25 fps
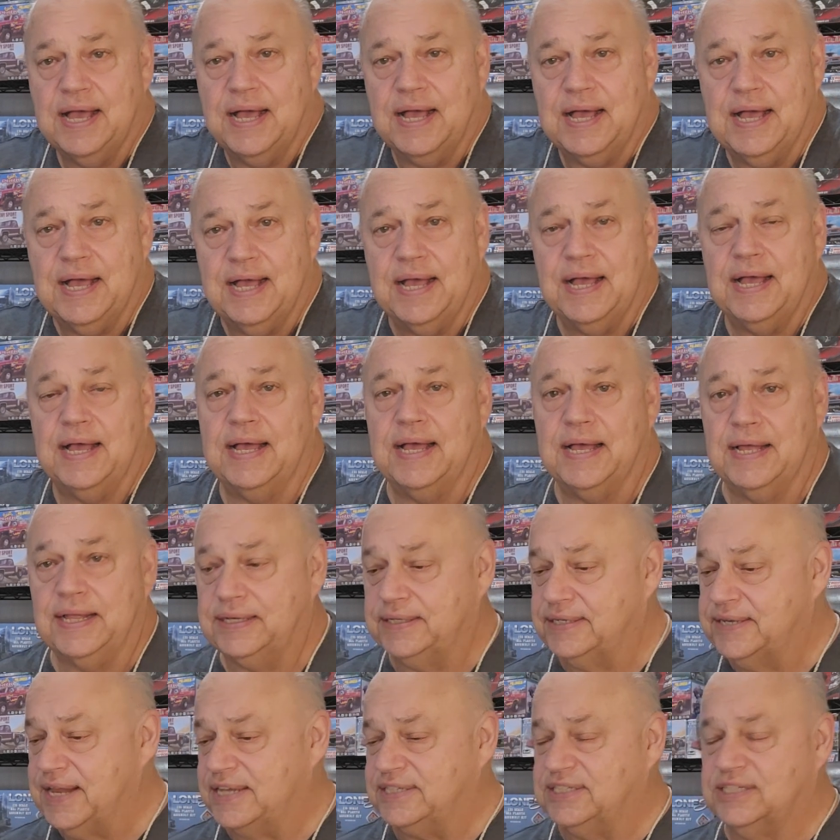
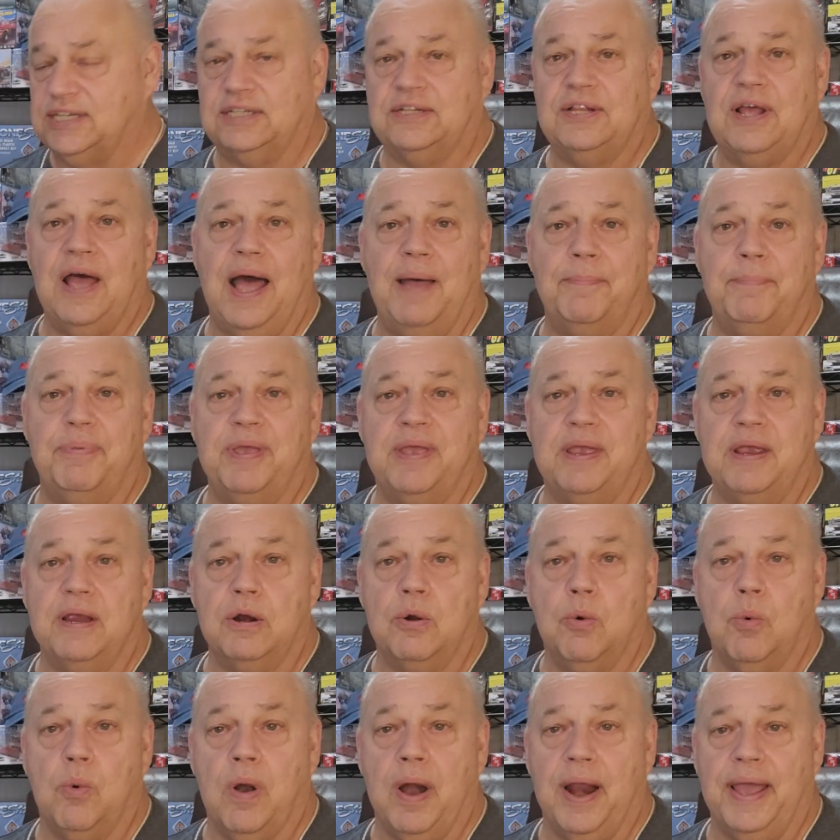desktop
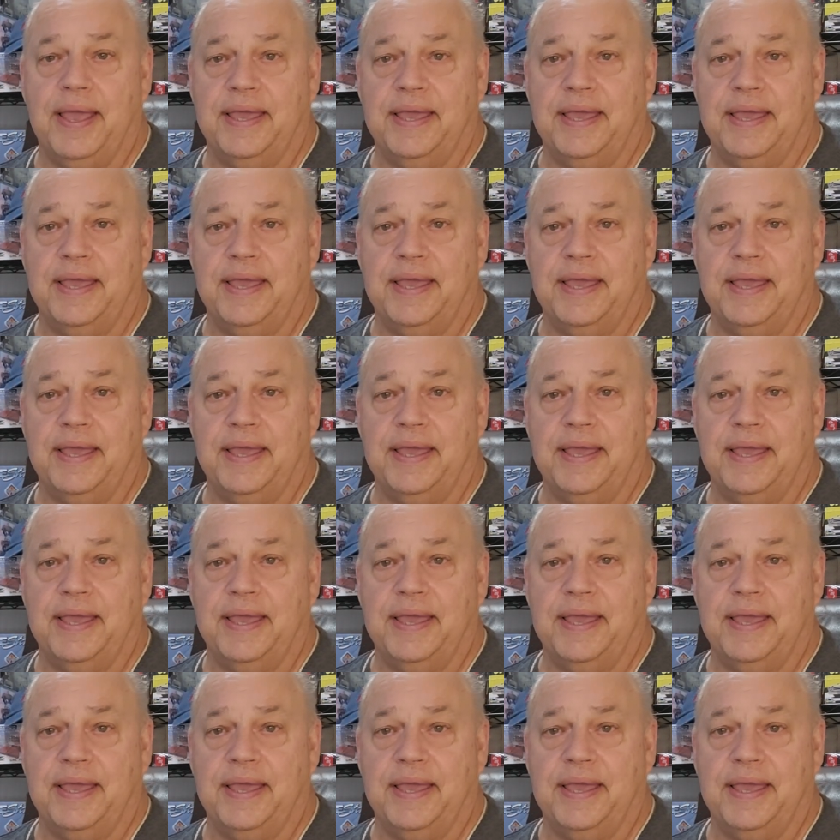here where